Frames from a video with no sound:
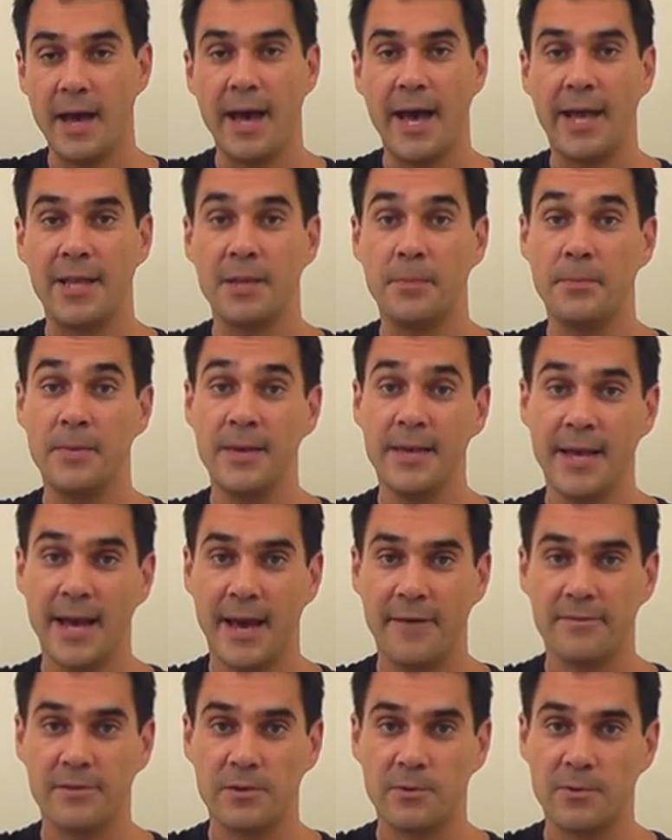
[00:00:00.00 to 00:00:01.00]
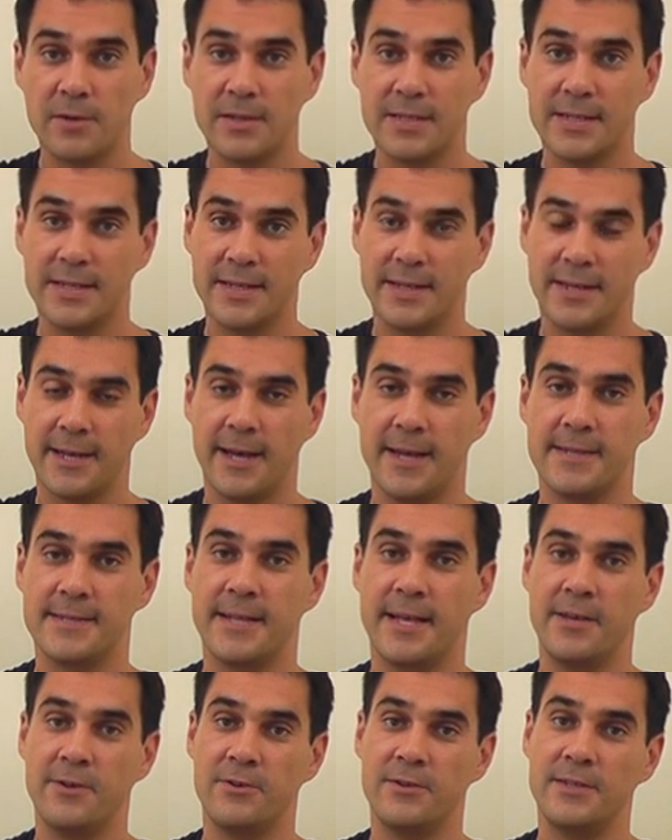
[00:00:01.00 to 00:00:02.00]
And the P afterwards indicates
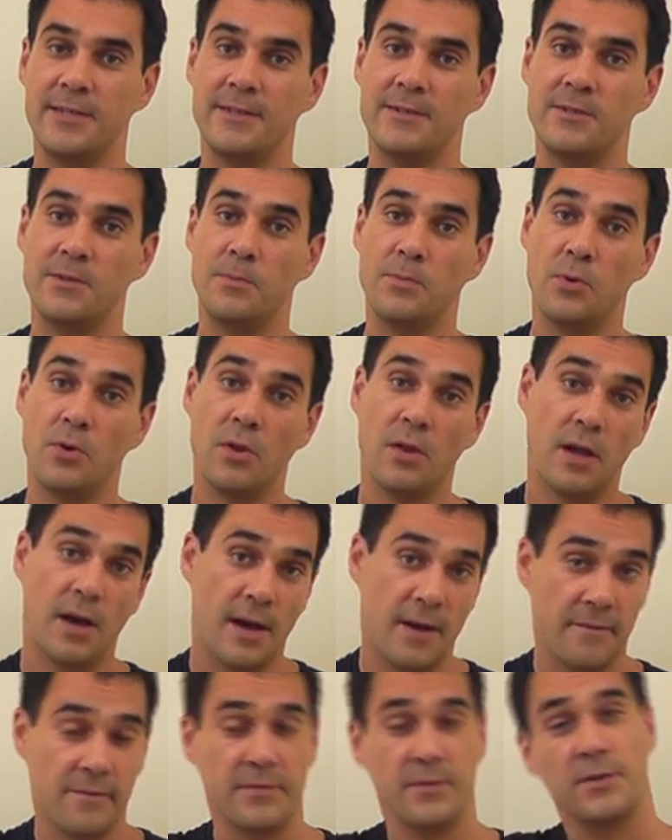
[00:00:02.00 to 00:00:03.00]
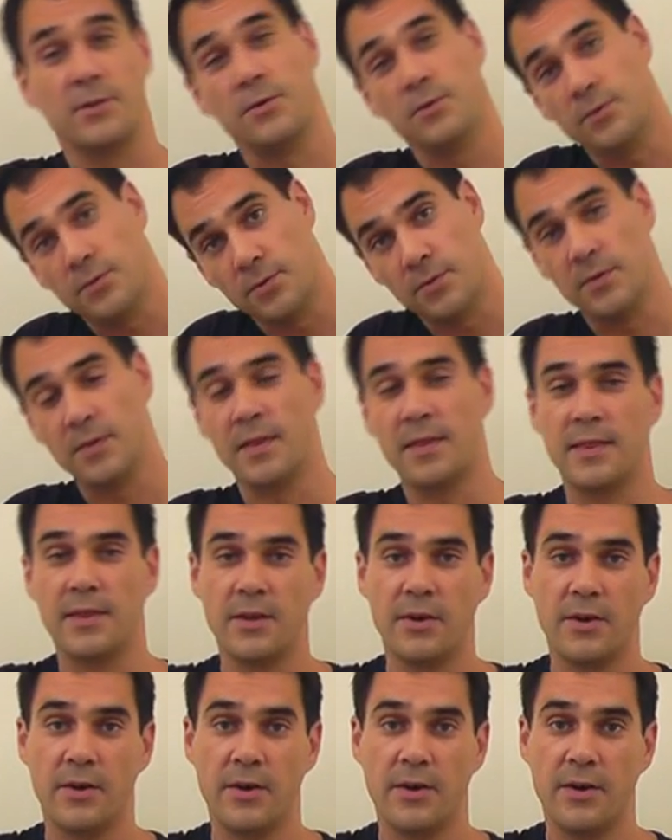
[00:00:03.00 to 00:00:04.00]
that you'll need to pull off to
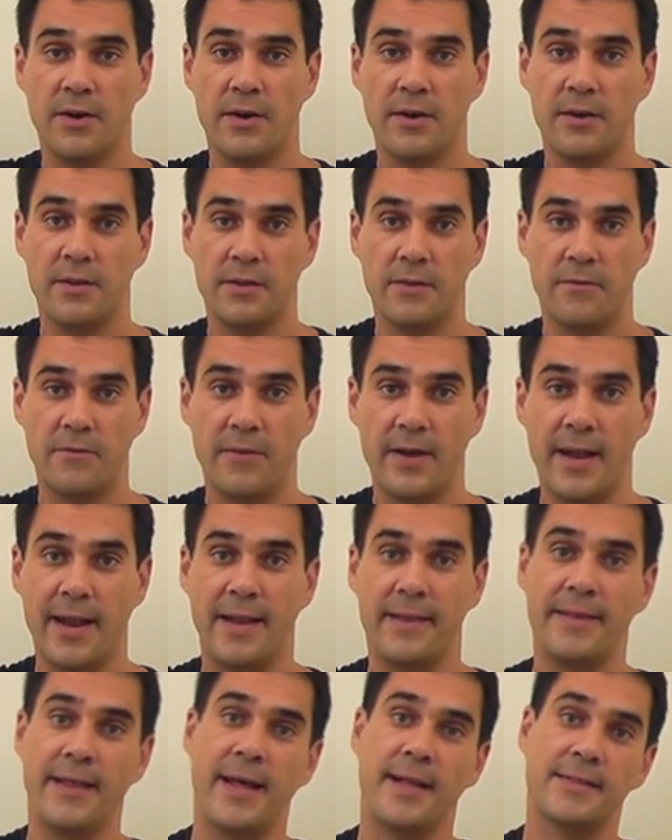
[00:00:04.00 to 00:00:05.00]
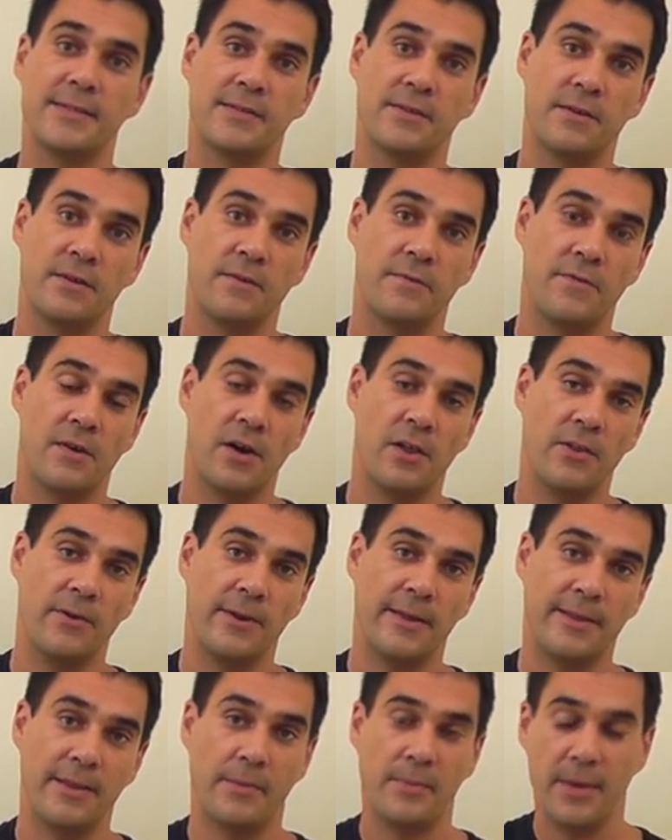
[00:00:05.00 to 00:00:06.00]
the fret that's
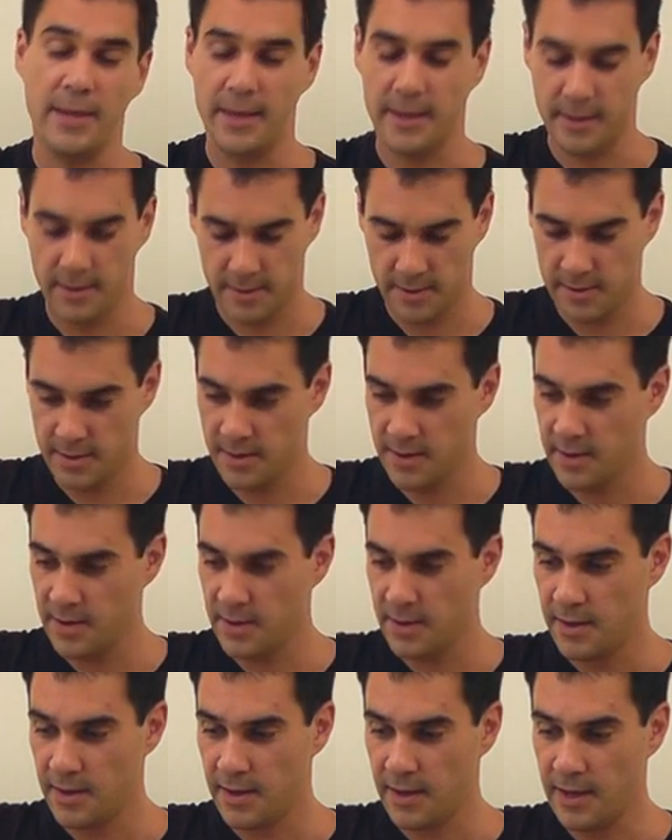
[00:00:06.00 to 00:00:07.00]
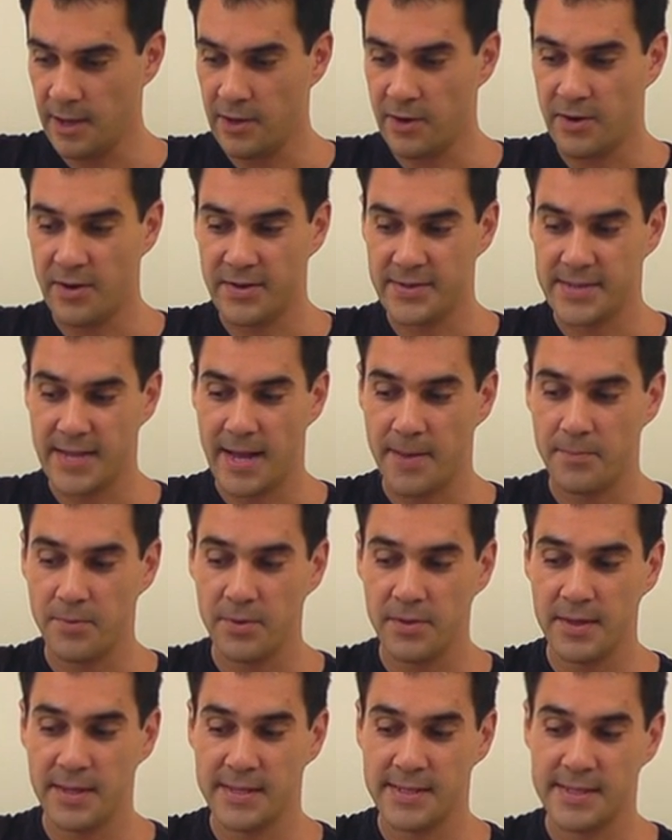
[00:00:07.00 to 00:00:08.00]
following the P. In our
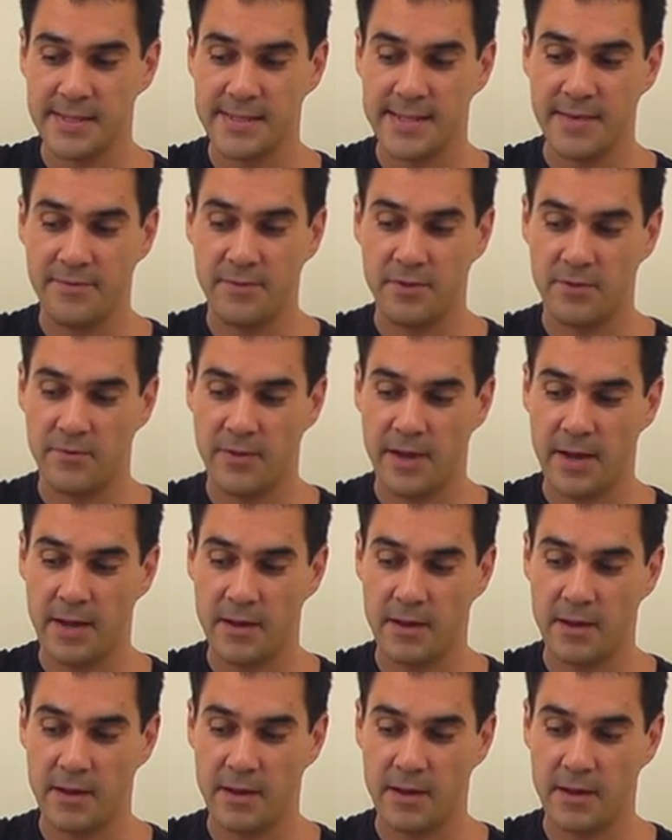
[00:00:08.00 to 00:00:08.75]
example, it's the 7th fret.